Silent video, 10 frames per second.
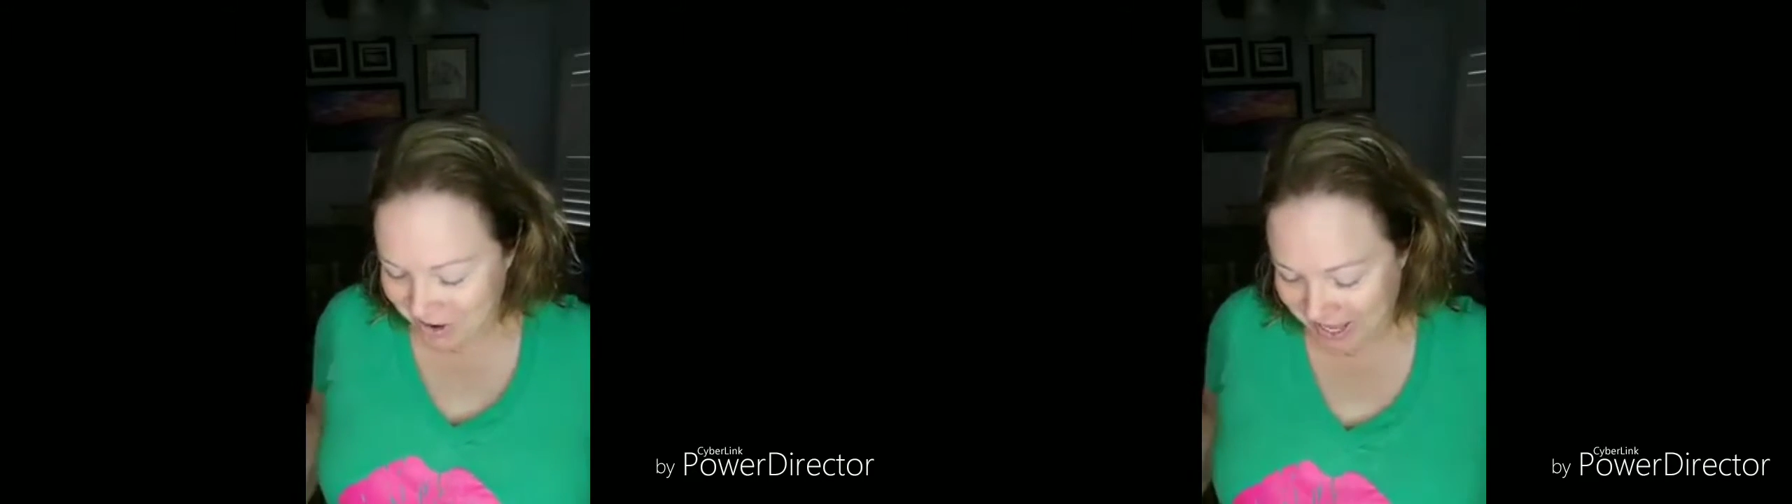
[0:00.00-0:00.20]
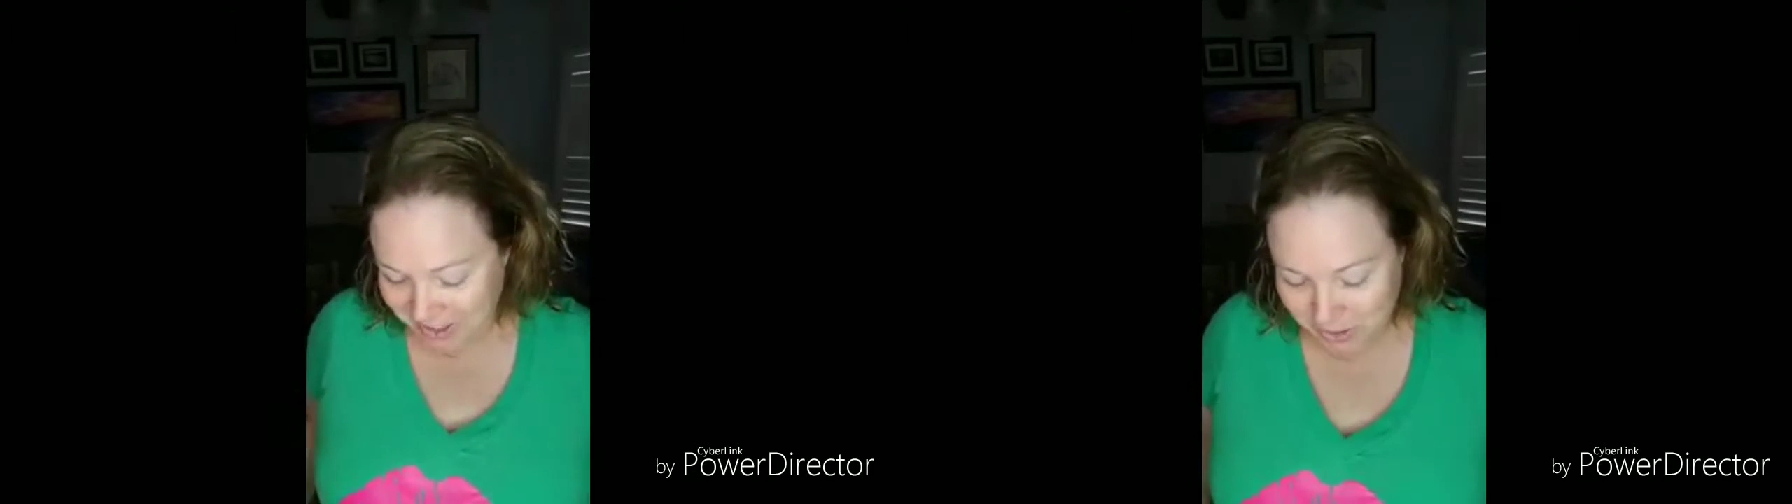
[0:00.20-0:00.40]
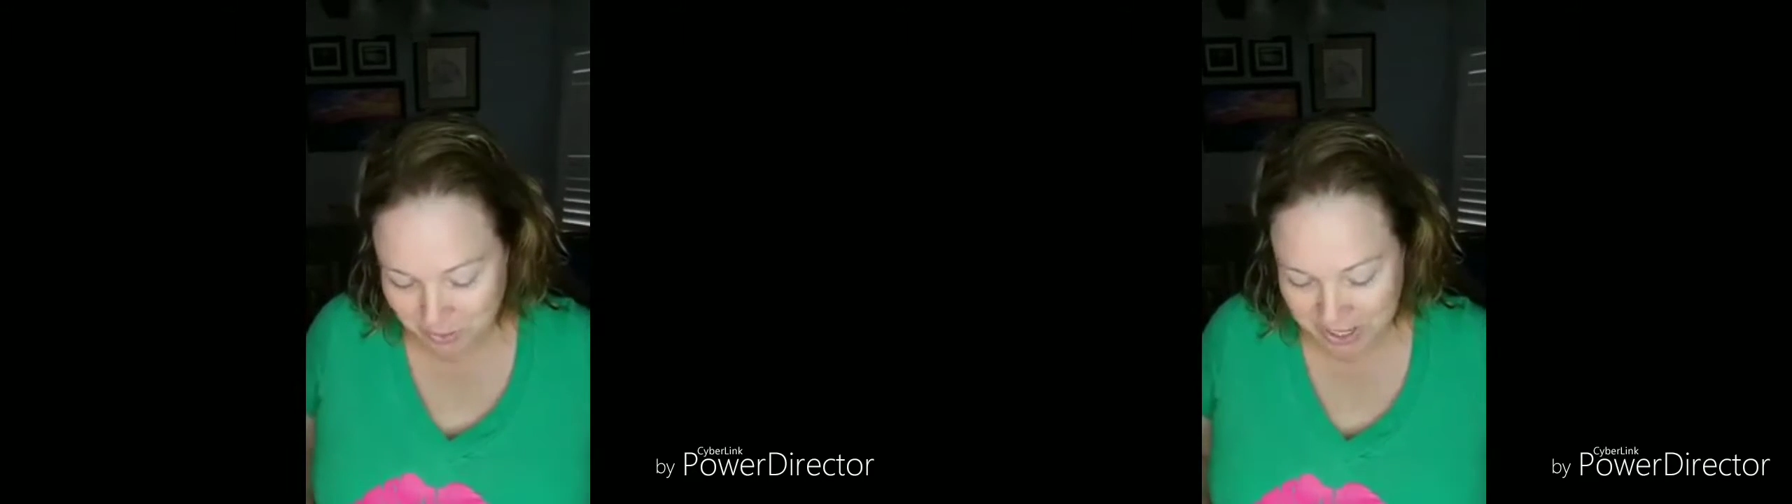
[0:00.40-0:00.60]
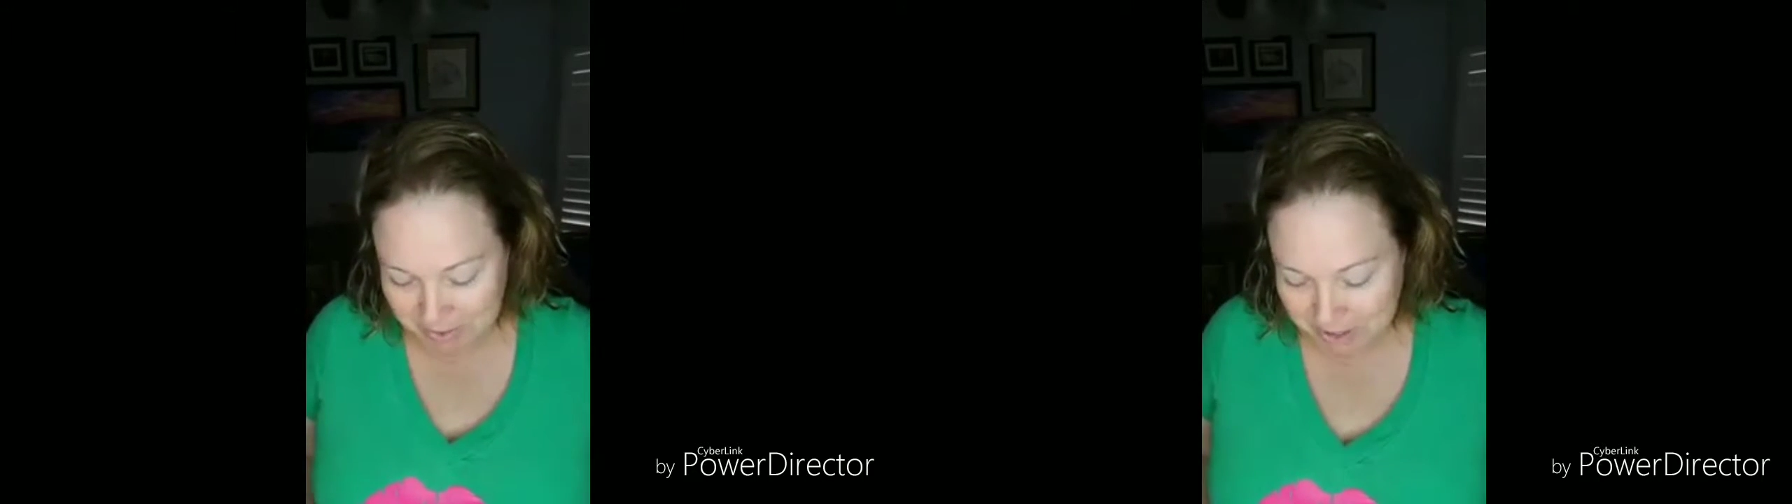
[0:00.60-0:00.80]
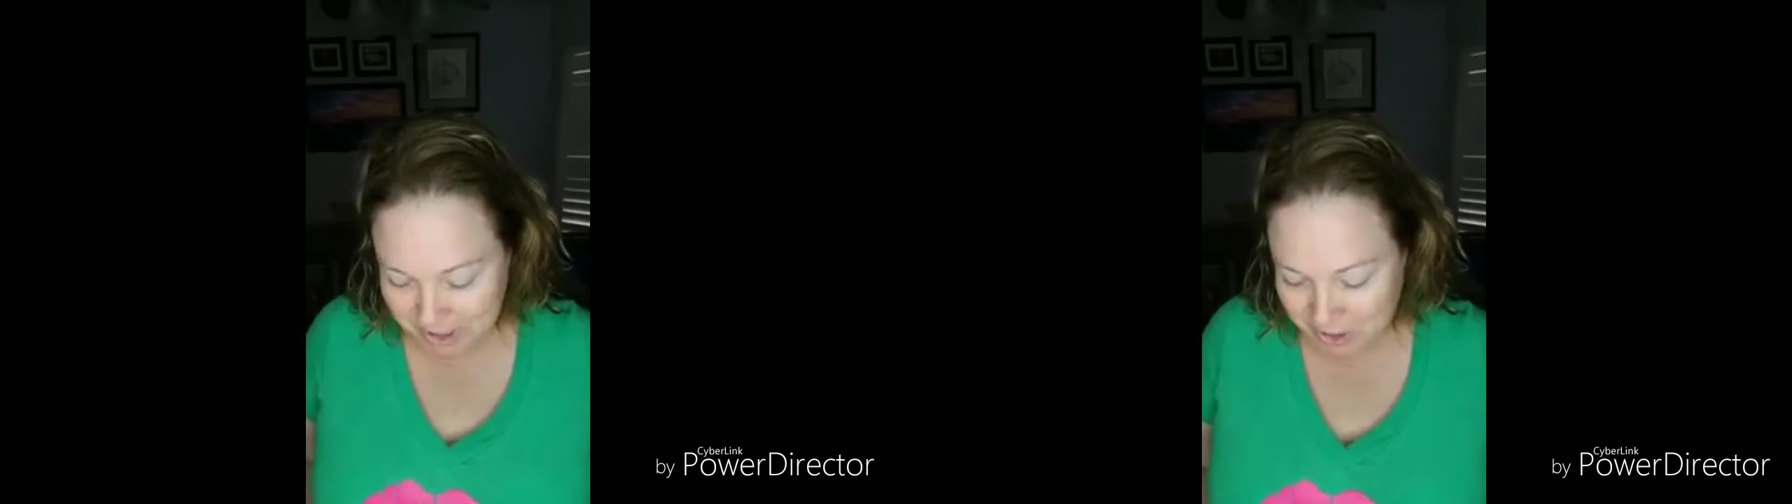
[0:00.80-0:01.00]
Okay, so what
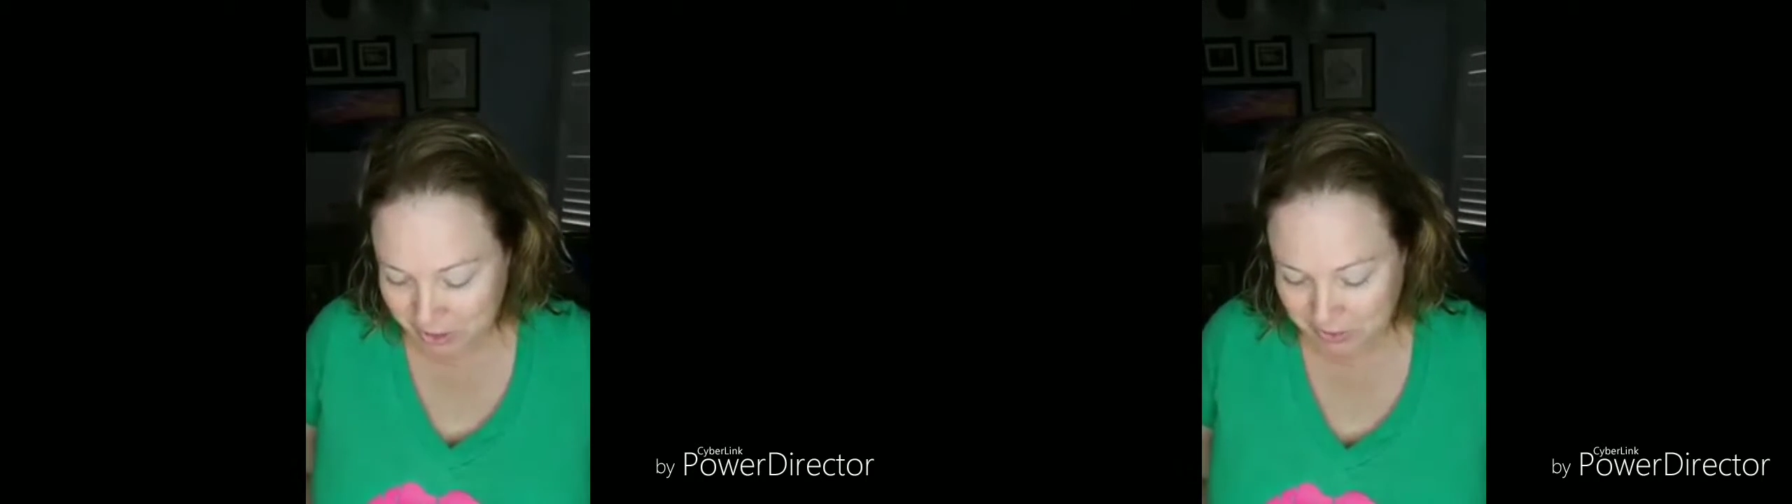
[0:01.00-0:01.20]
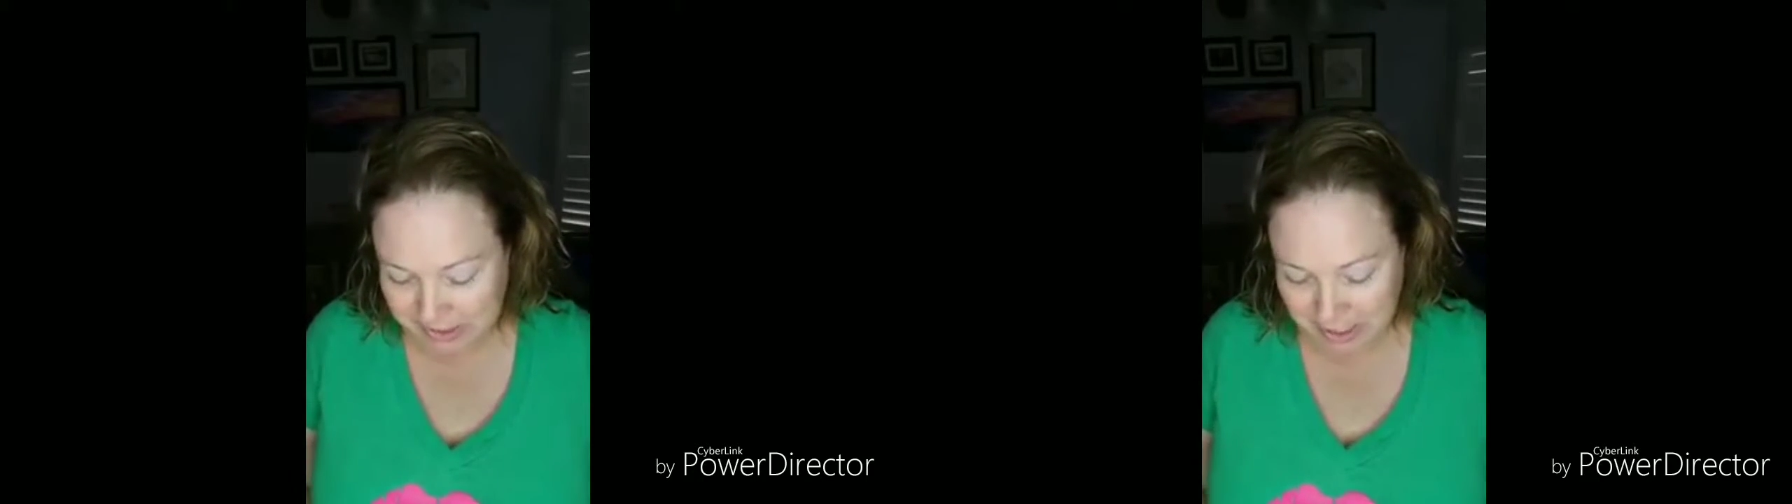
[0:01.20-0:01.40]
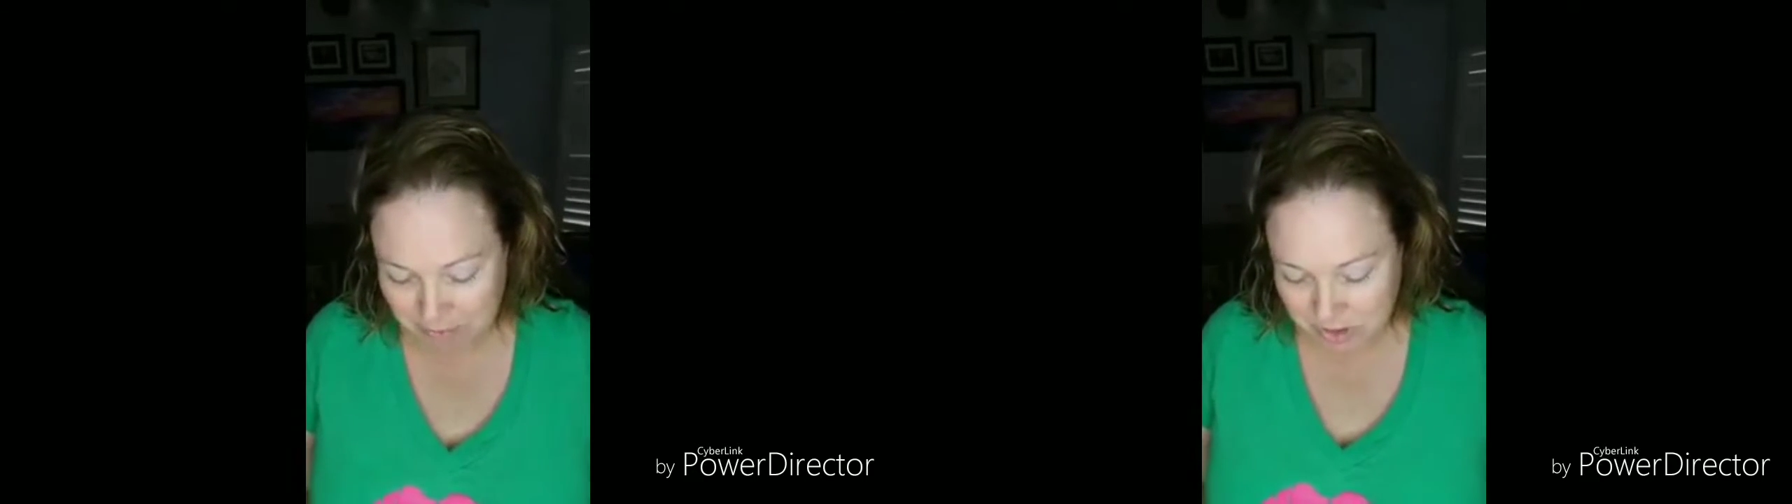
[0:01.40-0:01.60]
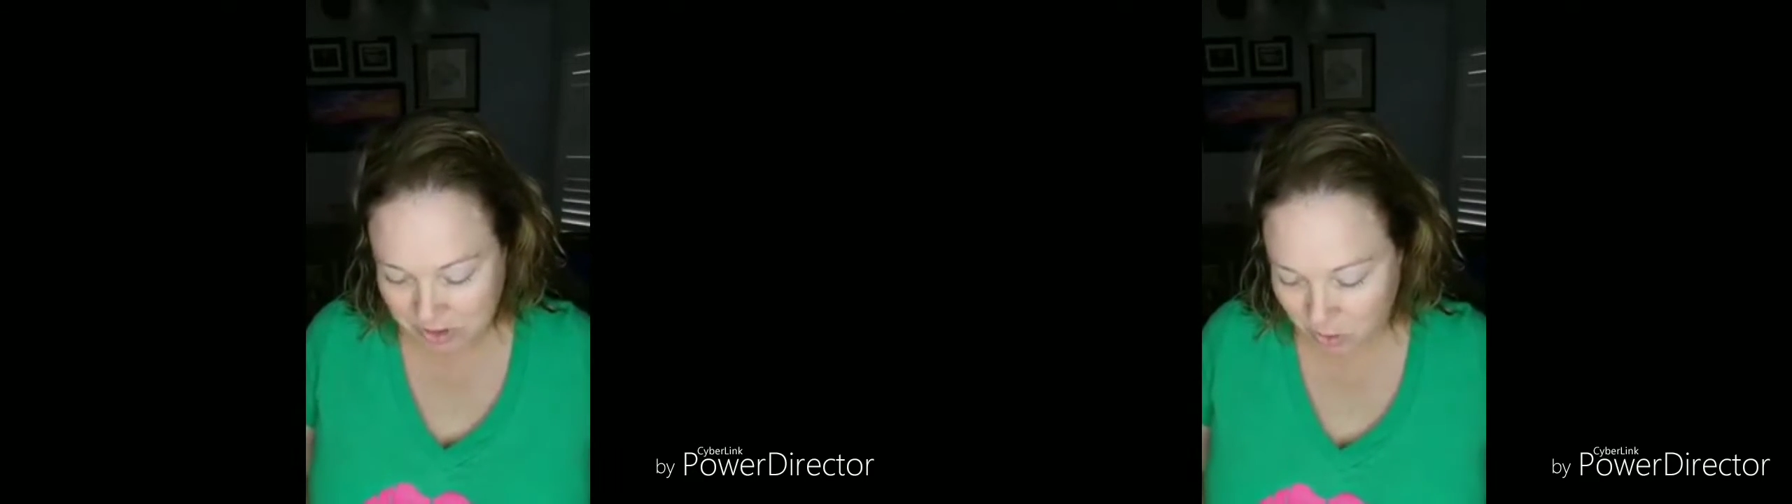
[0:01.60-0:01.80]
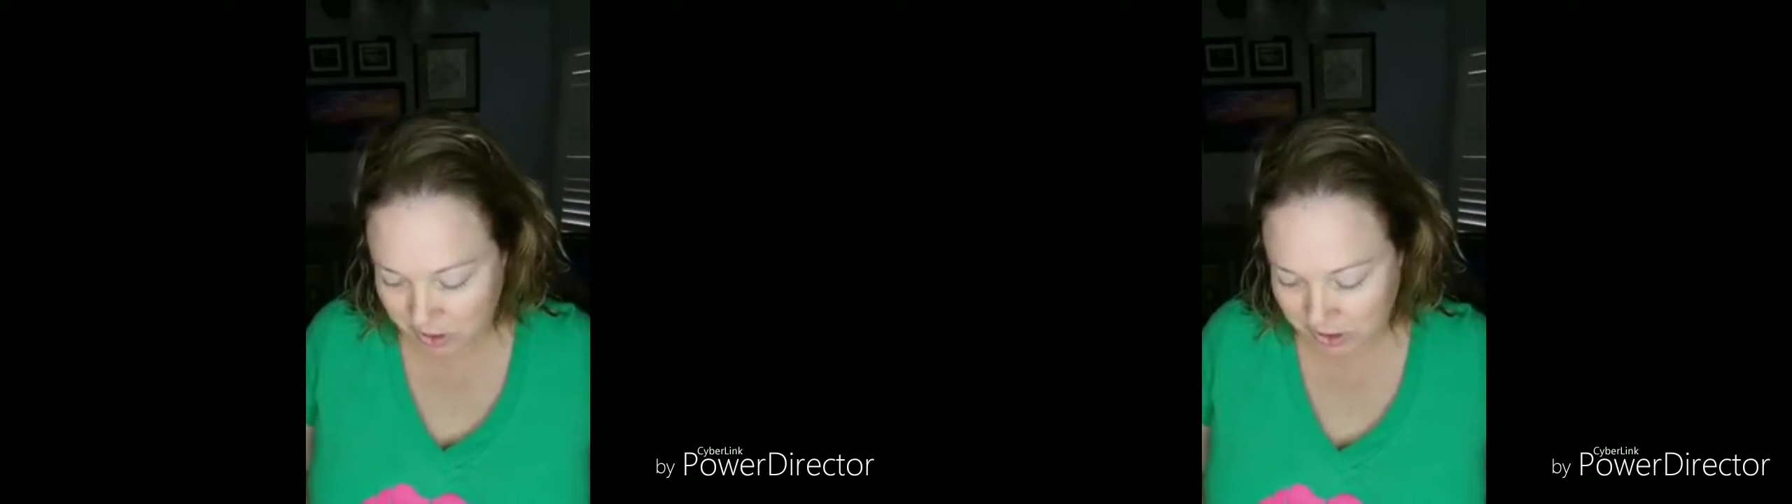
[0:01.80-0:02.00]
I'm going to do is I'm
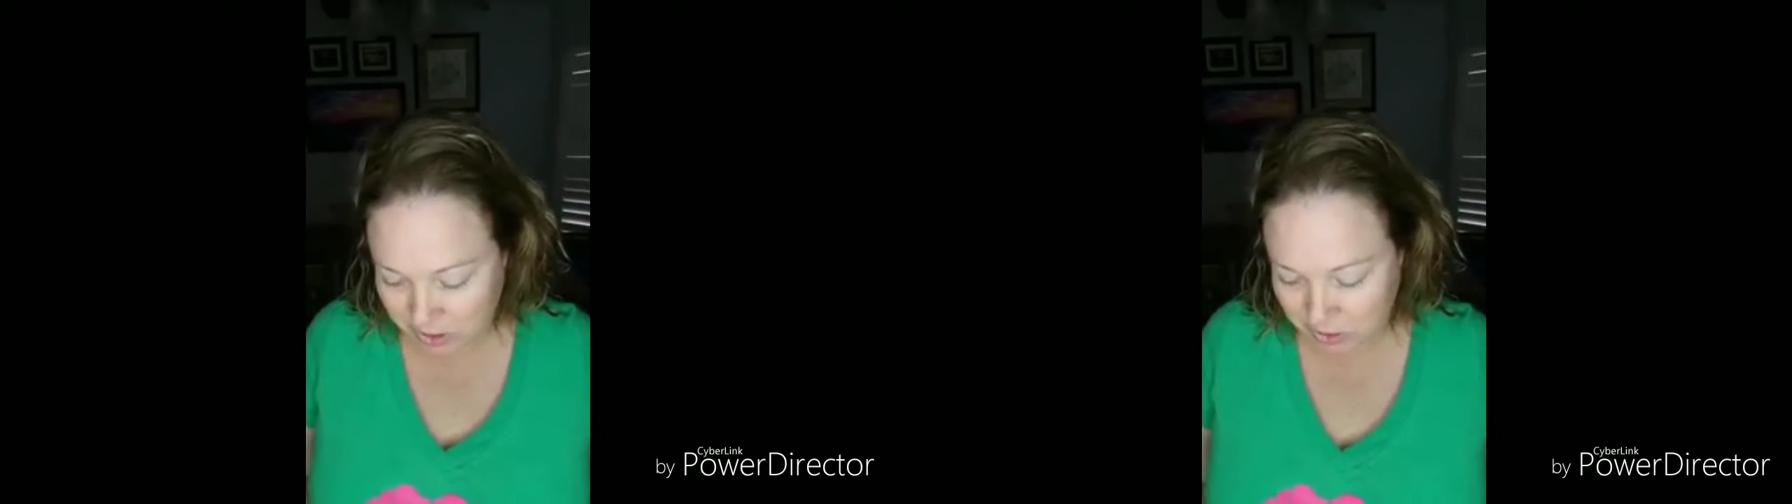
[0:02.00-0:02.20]
just going